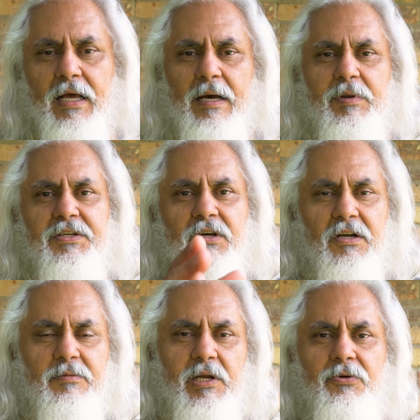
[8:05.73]
I'm going to
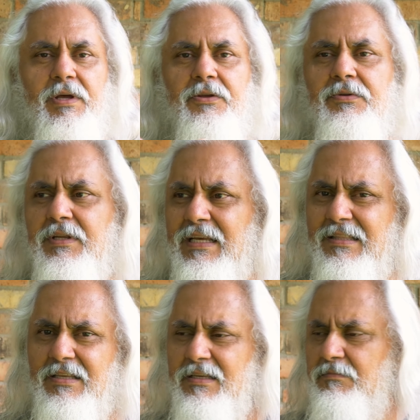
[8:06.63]
talk to my credit union,
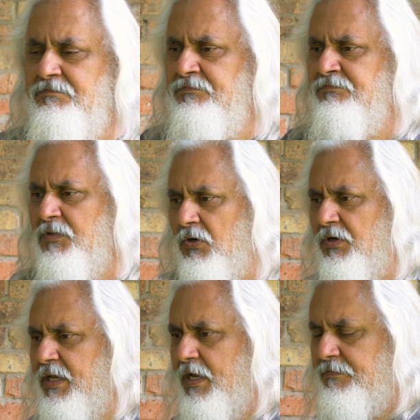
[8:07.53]
get the
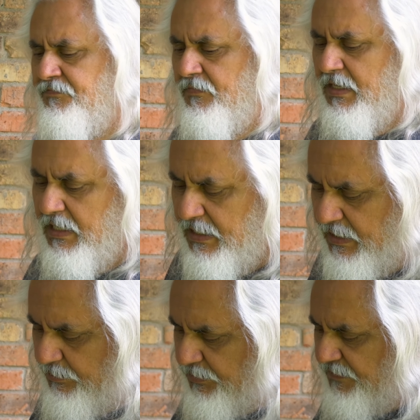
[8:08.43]
okay,
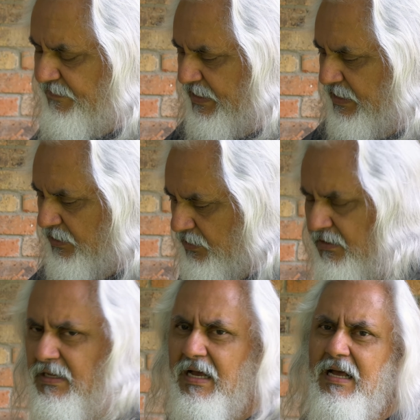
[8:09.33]
to find out
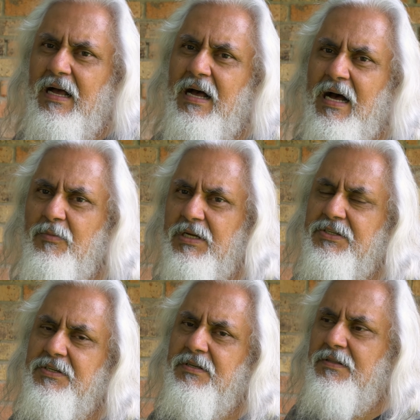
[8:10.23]
how
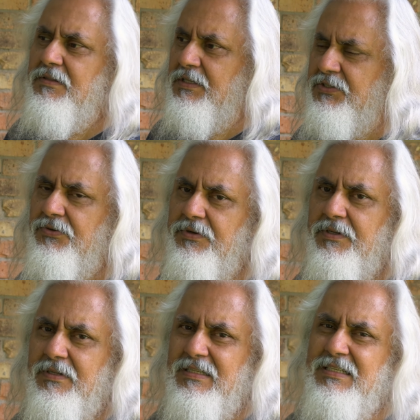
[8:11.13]
much this unit
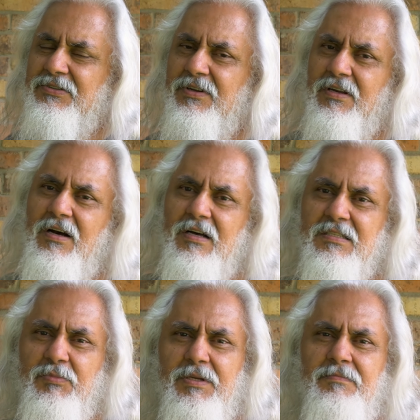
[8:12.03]
is going to
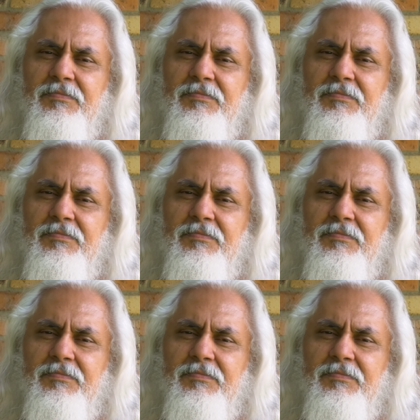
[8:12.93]
cost me,